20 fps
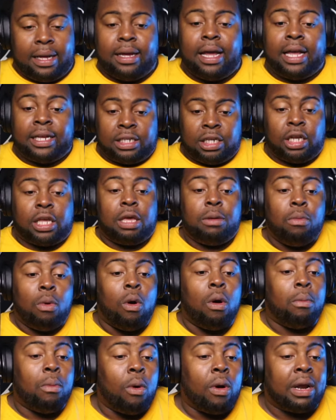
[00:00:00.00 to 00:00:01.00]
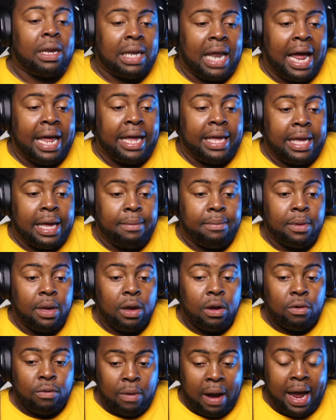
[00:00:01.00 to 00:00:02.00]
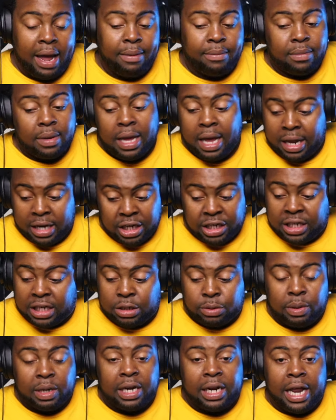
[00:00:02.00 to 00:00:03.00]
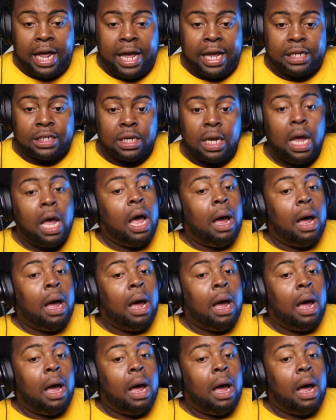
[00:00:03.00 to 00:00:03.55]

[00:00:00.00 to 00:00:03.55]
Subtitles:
it's looking more and more like him, right? It just is what it is.